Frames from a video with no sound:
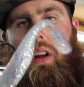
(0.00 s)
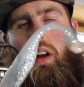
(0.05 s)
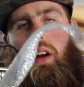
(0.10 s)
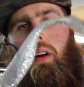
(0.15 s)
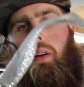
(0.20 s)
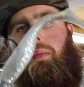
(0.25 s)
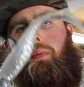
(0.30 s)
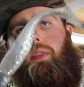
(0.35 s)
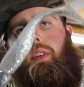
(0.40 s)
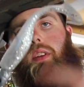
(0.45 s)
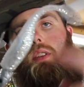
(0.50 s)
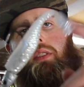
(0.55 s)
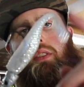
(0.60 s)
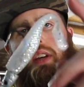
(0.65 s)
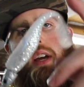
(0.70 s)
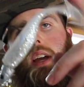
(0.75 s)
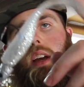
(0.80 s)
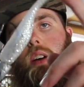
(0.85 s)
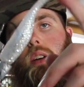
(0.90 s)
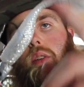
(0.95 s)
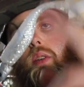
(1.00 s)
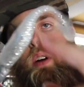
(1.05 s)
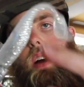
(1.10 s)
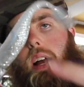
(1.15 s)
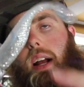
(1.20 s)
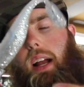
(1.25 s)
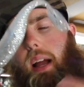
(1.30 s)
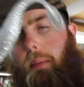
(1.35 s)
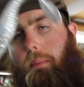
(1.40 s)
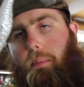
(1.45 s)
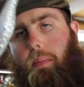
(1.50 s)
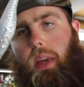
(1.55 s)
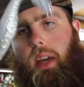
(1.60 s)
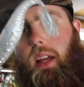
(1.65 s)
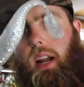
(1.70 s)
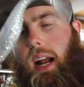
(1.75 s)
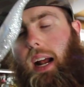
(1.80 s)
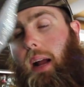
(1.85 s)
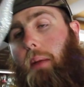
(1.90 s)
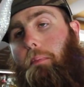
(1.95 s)
The tail, I got
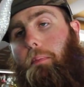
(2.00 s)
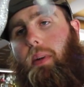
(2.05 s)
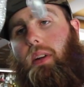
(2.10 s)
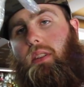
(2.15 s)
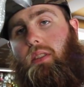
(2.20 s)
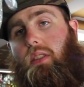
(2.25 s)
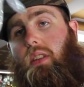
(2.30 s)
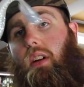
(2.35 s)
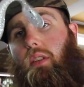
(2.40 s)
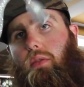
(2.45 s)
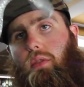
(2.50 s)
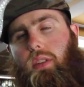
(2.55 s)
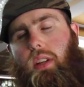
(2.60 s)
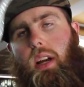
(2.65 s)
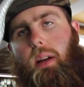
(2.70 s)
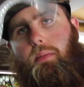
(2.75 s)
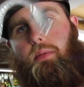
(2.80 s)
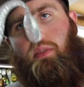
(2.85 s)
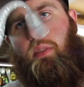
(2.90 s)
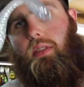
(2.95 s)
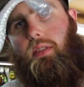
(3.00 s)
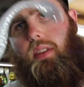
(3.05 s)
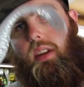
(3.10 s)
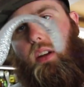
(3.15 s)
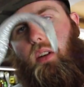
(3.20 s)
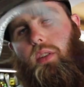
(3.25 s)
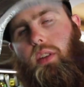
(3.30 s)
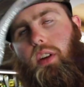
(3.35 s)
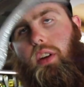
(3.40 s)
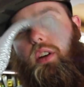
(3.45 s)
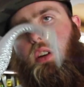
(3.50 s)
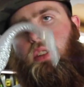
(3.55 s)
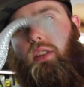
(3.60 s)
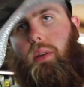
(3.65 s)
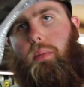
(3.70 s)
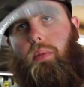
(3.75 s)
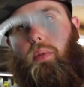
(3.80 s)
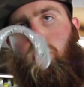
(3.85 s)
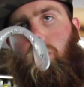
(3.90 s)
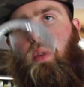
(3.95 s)
bit several times on this thing, only hooked
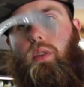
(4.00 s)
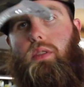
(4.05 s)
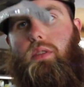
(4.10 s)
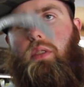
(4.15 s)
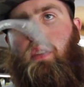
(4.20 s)
up with one.